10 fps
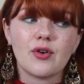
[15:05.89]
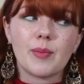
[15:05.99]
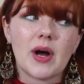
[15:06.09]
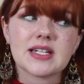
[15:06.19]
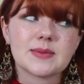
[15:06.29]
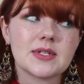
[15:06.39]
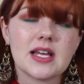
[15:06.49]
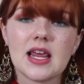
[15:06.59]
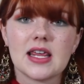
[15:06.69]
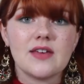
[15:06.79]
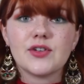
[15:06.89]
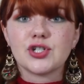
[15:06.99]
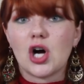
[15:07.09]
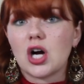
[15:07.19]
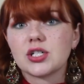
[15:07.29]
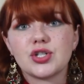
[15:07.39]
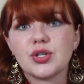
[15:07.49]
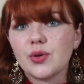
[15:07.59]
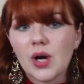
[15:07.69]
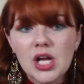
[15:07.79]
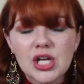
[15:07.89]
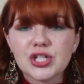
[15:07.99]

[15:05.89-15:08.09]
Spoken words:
or possibly even talk to